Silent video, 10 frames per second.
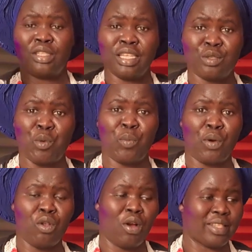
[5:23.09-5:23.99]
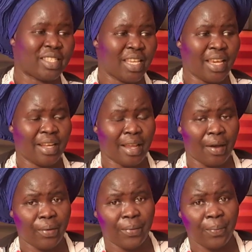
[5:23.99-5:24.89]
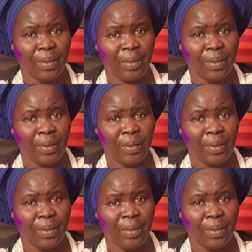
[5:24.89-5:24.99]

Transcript: these people you are seeing now,